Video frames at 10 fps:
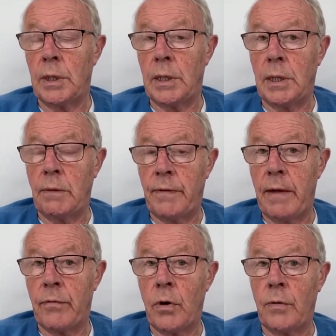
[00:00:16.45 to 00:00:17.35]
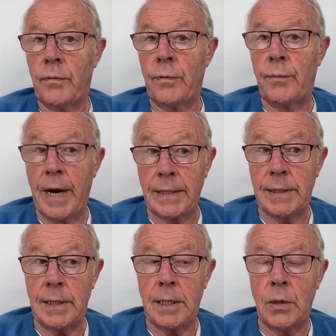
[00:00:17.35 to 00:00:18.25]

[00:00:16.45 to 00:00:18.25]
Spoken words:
in favour of Brexit.